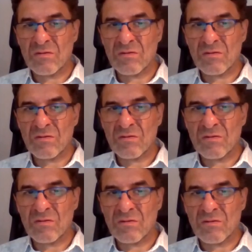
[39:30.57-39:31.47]

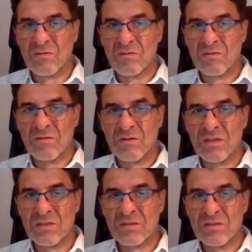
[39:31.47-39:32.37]

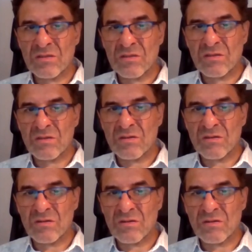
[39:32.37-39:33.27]

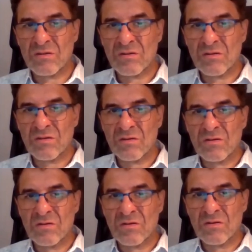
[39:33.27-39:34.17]

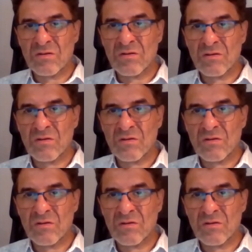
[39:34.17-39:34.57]
This person isn't speaking.